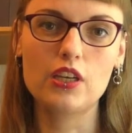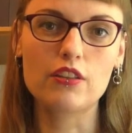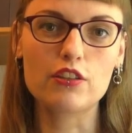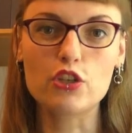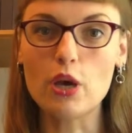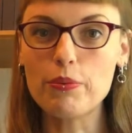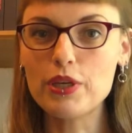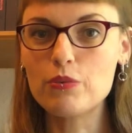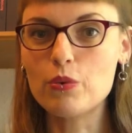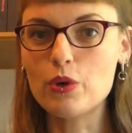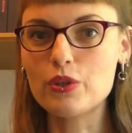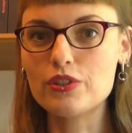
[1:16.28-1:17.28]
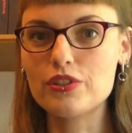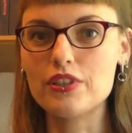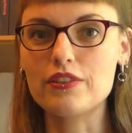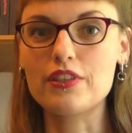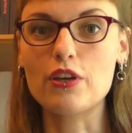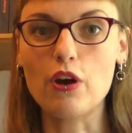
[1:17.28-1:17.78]
The topic was
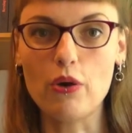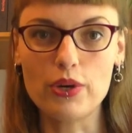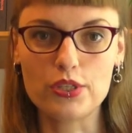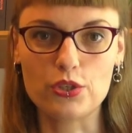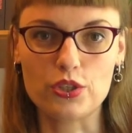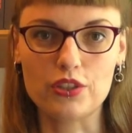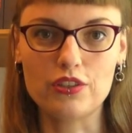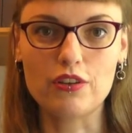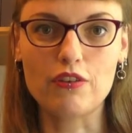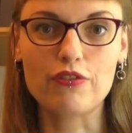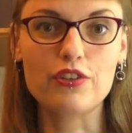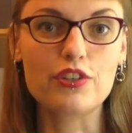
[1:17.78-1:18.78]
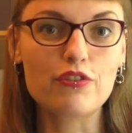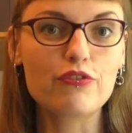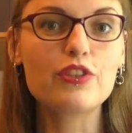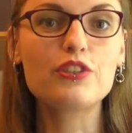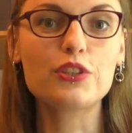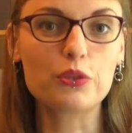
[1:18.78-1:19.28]
the origin of the
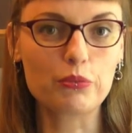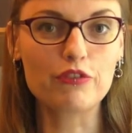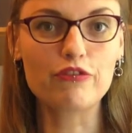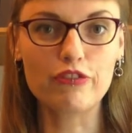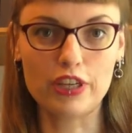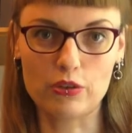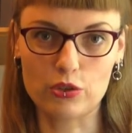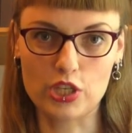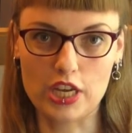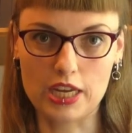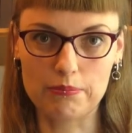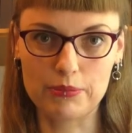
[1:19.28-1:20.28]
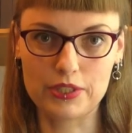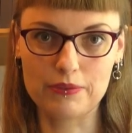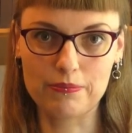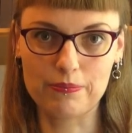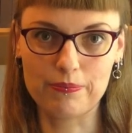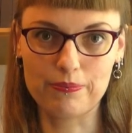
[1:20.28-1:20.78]
different human phenotypes,
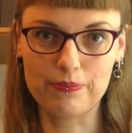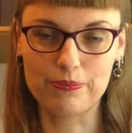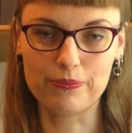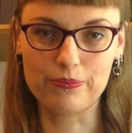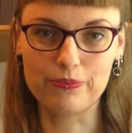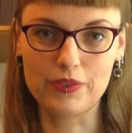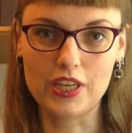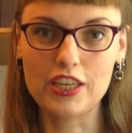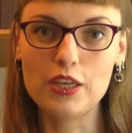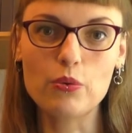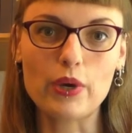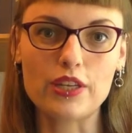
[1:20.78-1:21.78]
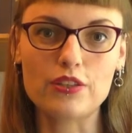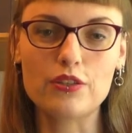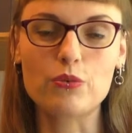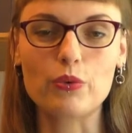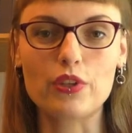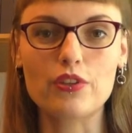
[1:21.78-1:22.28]

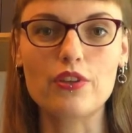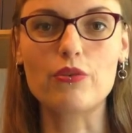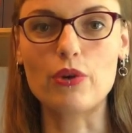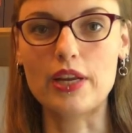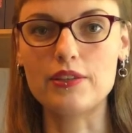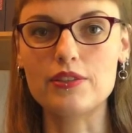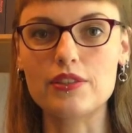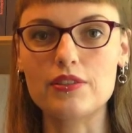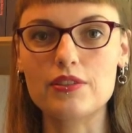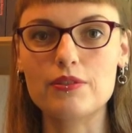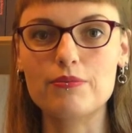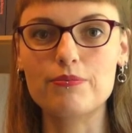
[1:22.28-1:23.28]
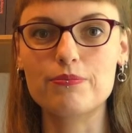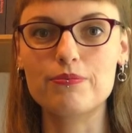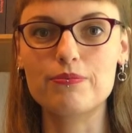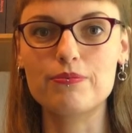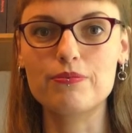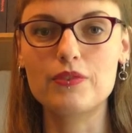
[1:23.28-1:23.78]
equated with races.
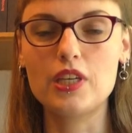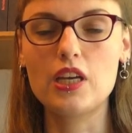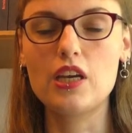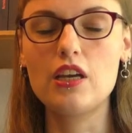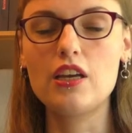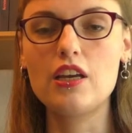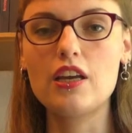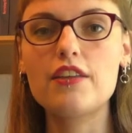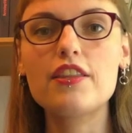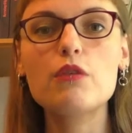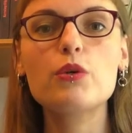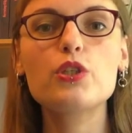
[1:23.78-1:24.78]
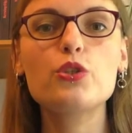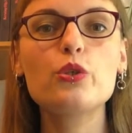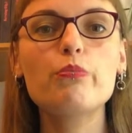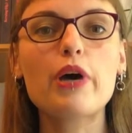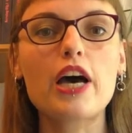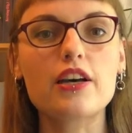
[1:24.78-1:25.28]
And there were two
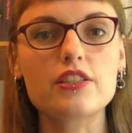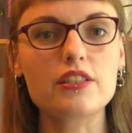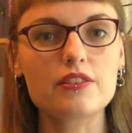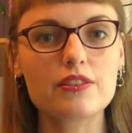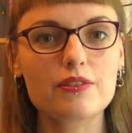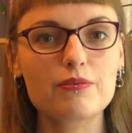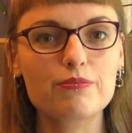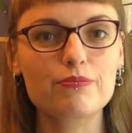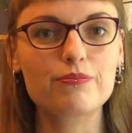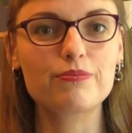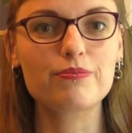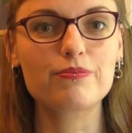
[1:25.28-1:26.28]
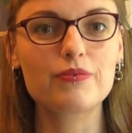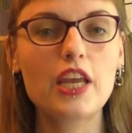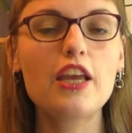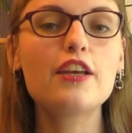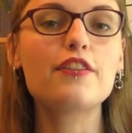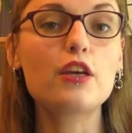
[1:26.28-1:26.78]
parties
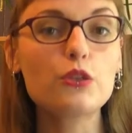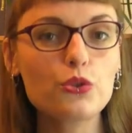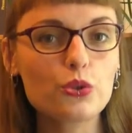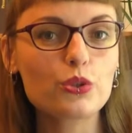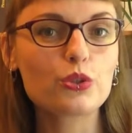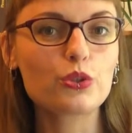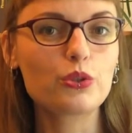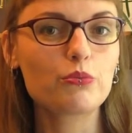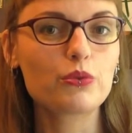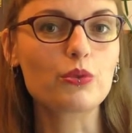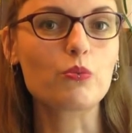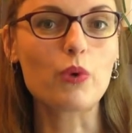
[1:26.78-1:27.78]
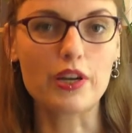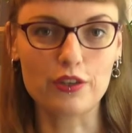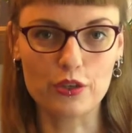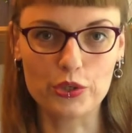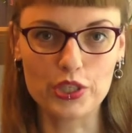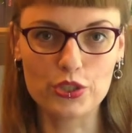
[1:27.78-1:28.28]
those who assumed one
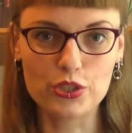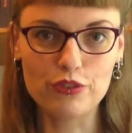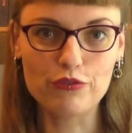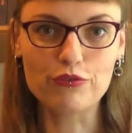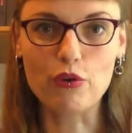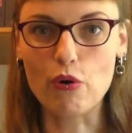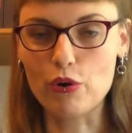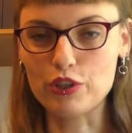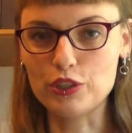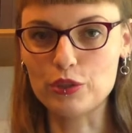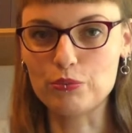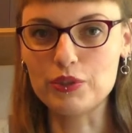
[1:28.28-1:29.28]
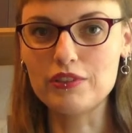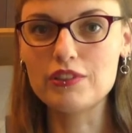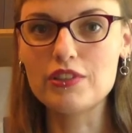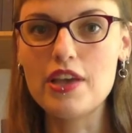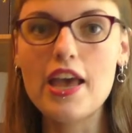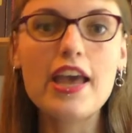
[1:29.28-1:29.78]
origin for all
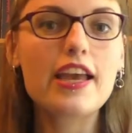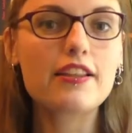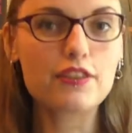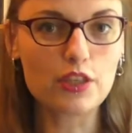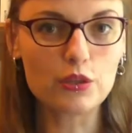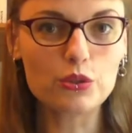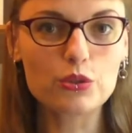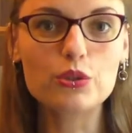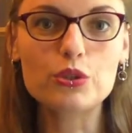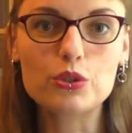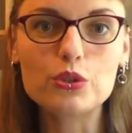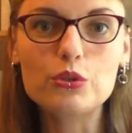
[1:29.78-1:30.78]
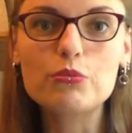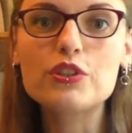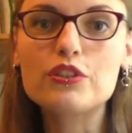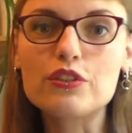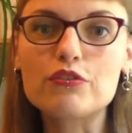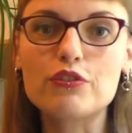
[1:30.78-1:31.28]
humans and those who assumed
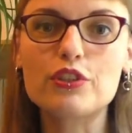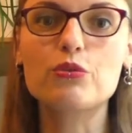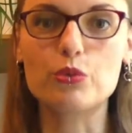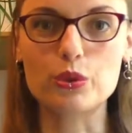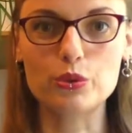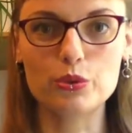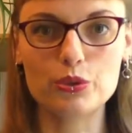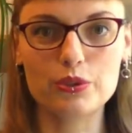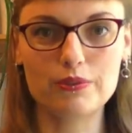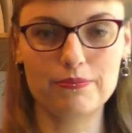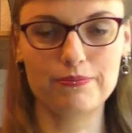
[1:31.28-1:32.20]
different roots.